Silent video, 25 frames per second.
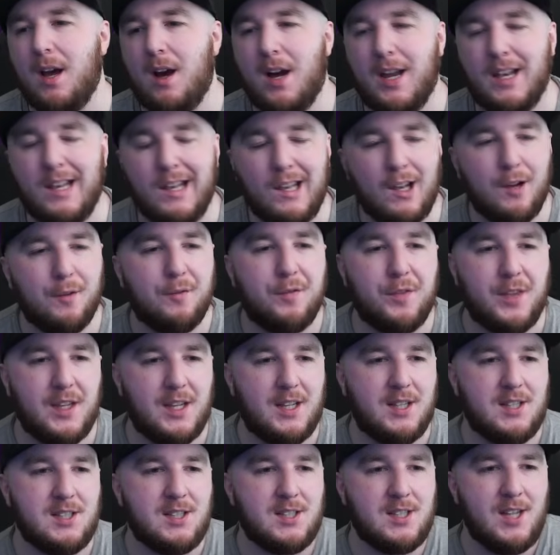I love
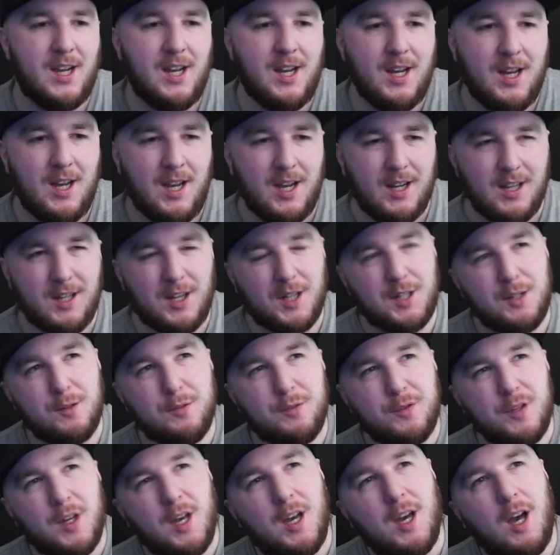this kind
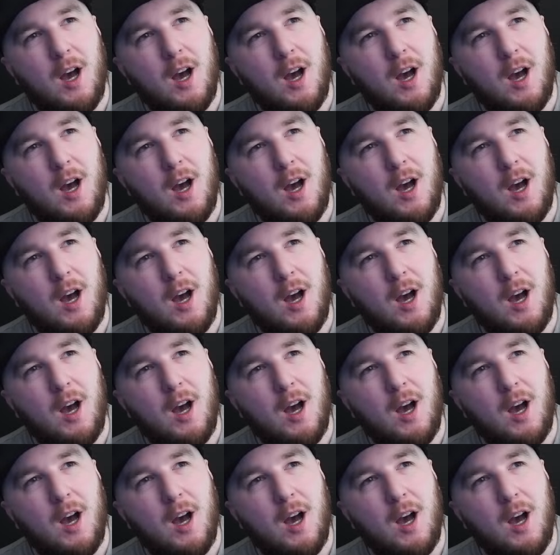of,